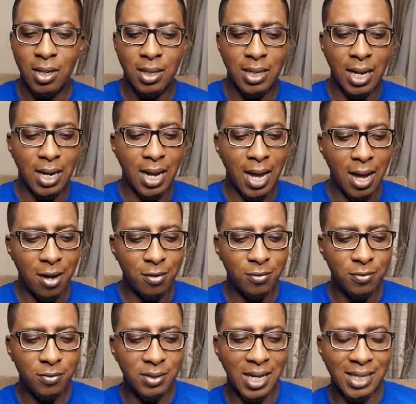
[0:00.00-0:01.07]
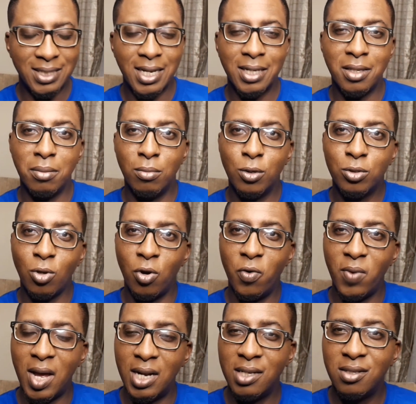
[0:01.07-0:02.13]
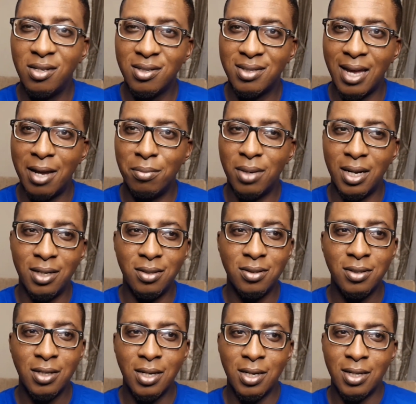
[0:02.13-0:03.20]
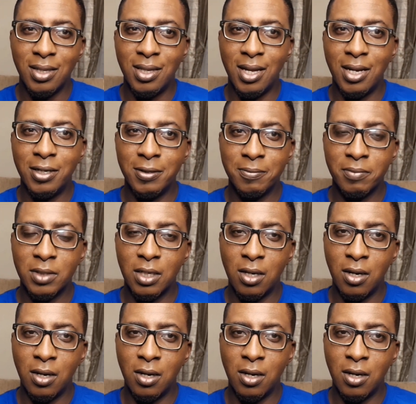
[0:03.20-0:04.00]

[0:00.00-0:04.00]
that set the most unrealistic timeline, then